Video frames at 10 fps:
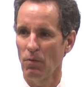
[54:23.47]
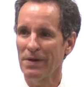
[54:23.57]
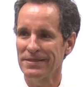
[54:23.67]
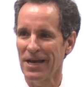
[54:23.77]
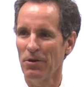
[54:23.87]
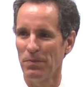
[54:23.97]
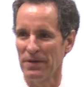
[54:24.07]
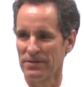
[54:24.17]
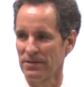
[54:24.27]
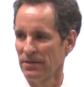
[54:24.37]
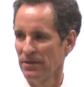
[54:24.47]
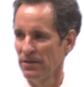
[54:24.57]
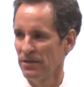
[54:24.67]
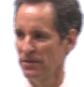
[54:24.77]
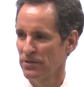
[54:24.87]
want to help us
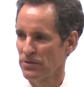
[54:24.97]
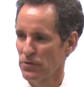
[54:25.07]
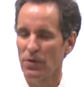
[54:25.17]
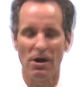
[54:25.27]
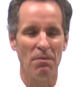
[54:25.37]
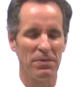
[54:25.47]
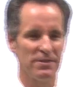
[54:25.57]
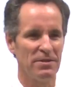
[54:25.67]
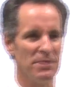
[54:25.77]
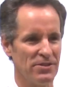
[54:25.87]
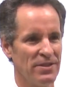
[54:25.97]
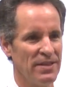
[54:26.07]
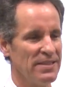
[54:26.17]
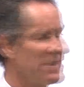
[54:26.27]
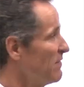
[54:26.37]
to accomplish the mission
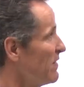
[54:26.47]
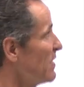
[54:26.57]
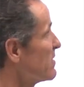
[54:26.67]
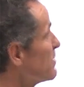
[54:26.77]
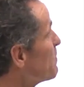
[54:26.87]
that He's given us?